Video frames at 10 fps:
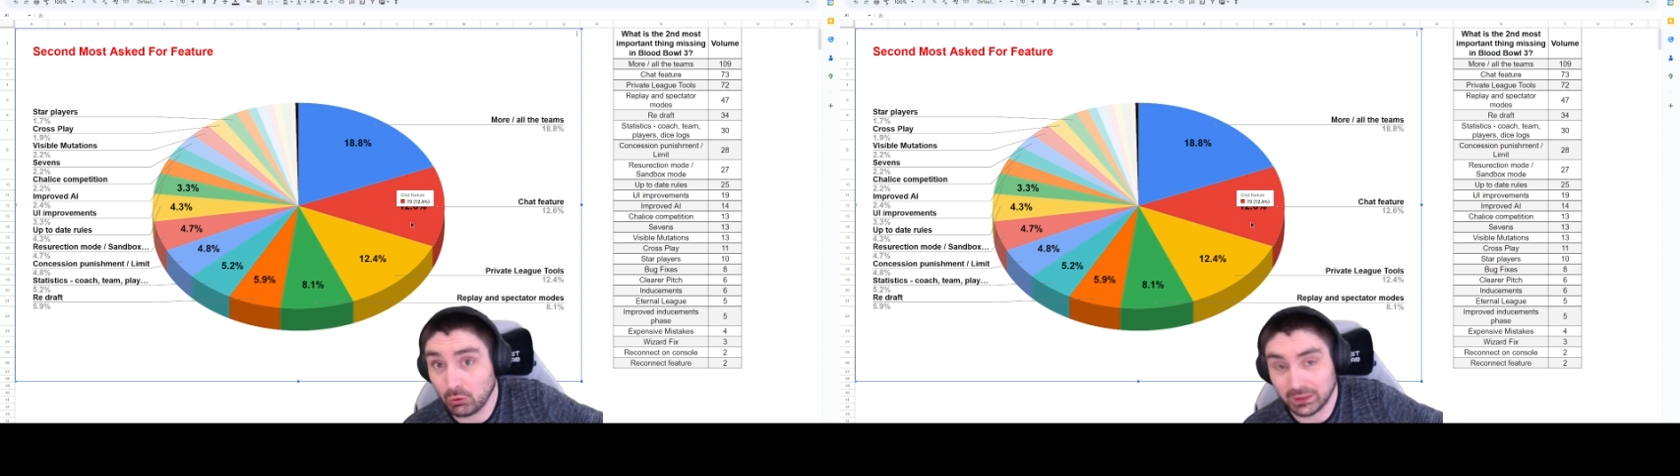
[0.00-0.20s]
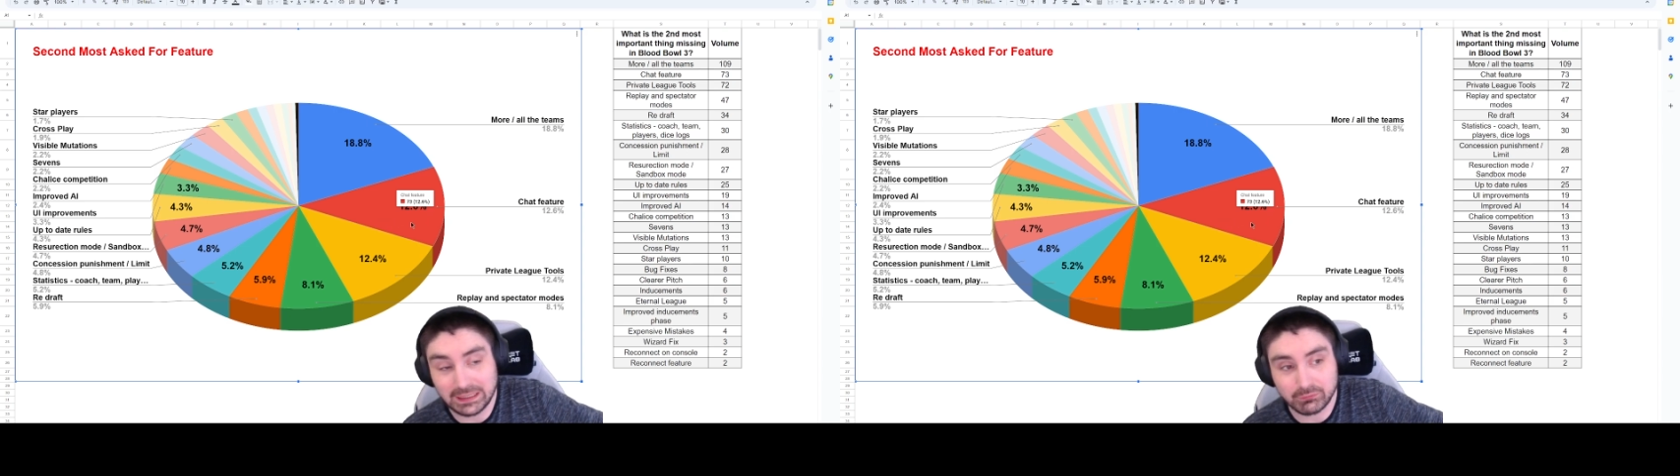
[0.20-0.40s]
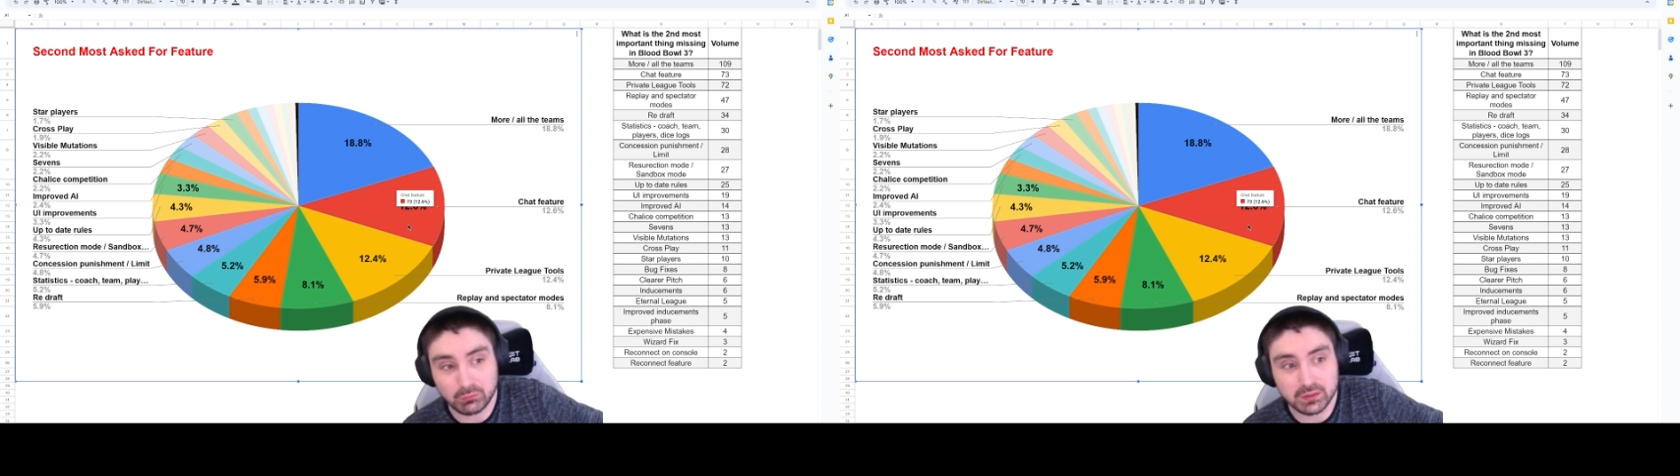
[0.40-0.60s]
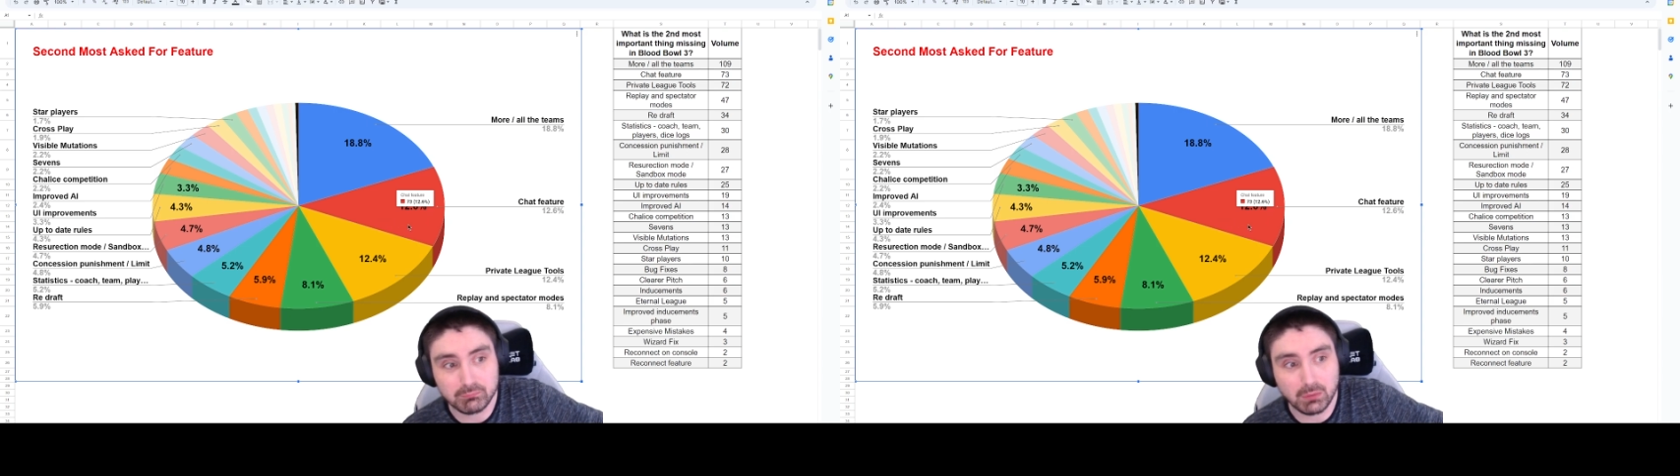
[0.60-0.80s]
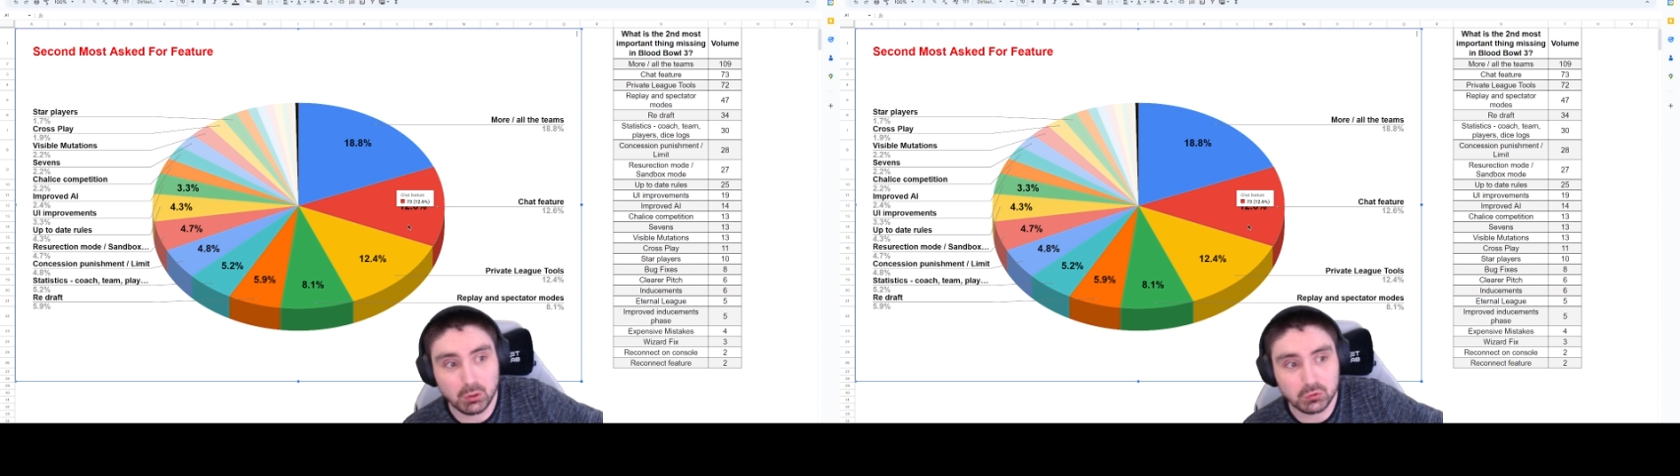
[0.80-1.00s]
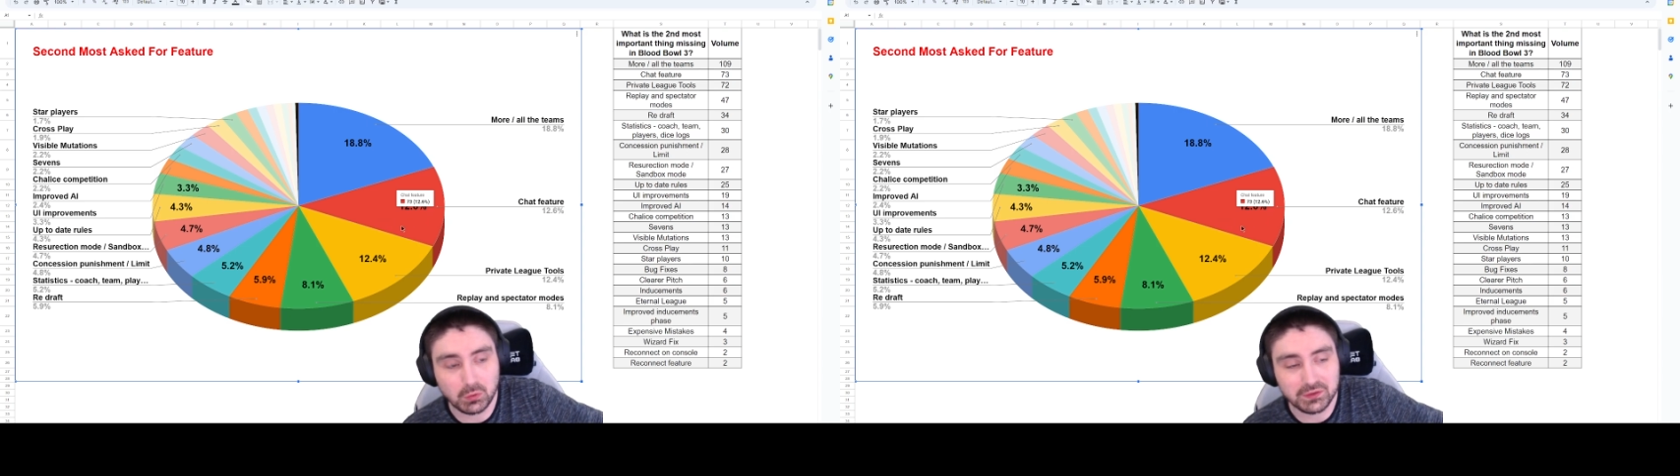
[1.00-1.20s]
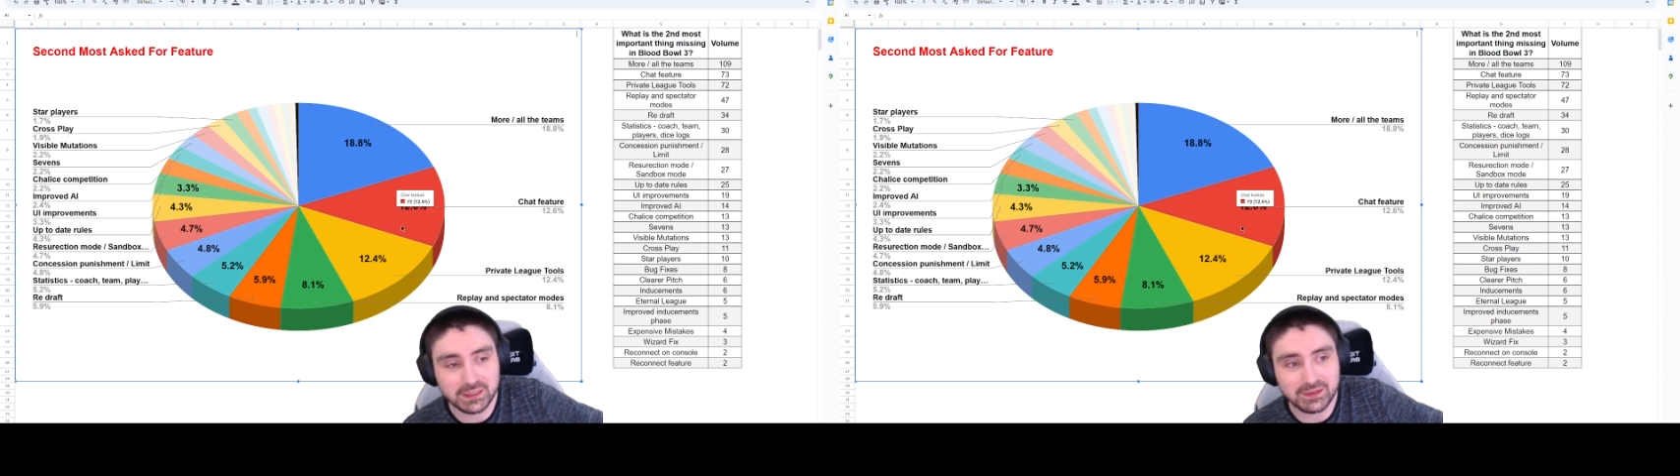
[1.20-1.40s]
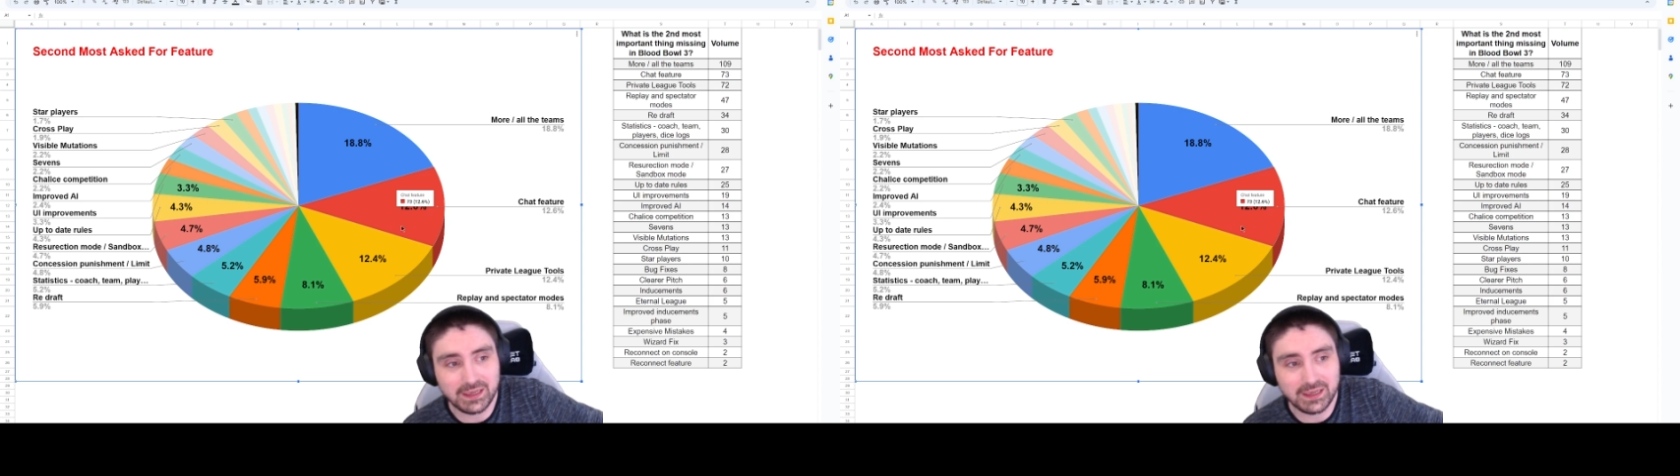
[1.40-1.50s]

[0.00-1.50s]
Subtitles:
all in everyone's most wanted